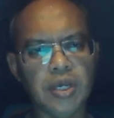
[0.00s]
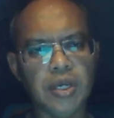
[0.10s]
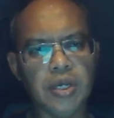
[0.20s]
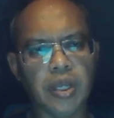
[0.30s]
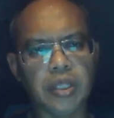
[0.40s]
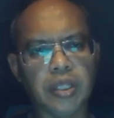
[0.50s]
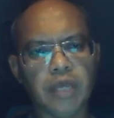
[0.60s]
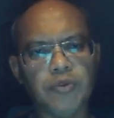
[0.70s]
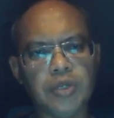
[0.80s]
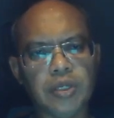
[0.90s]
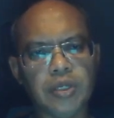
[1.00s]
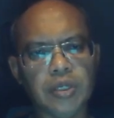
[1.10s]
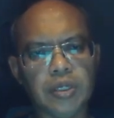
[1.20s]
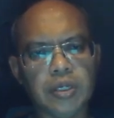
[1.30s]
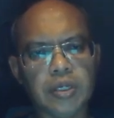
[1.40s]
and then
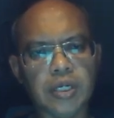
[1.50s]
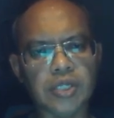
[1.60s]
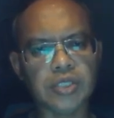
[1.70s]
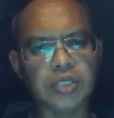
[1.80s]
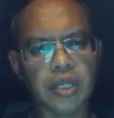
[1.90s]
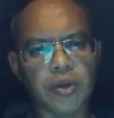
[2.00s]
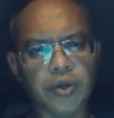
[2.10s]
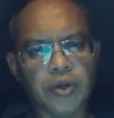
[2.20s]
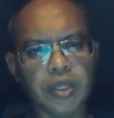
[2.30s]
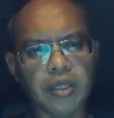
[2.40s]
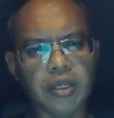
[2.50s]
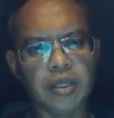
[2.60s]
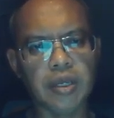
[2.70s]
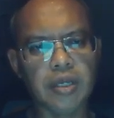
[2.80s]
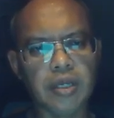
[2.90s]
we start recording,
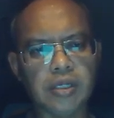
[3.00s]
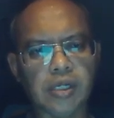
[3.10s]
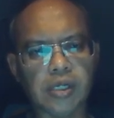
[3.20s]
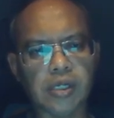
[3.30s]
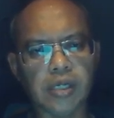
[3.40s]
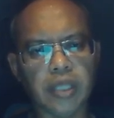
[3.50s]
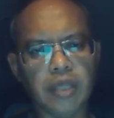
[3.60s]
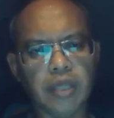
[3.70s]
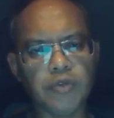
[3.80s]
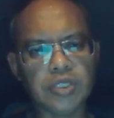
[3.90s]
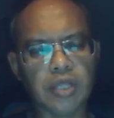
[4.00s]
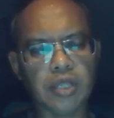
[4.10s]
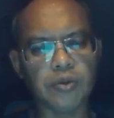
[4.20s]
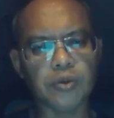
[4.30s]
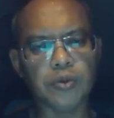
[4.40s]
and then we start
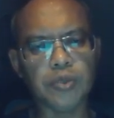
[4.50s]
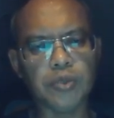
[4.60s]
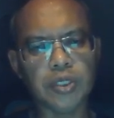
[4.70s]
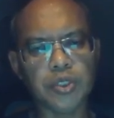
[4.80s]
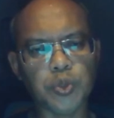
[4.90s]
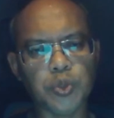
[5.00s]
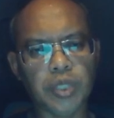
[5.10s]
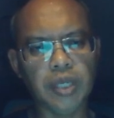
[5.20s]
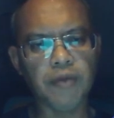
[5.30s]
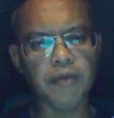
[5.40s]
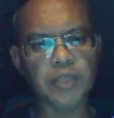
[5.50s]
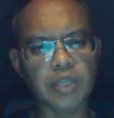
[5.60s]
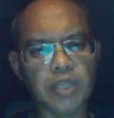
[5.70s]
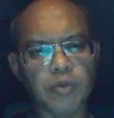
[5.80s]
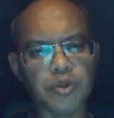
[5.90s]
to do the shooting,
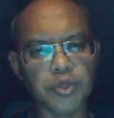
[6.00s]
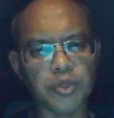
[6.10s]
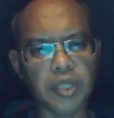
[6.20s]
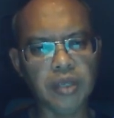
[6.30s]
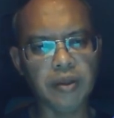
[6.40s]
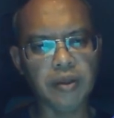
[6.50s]
basketball shooting,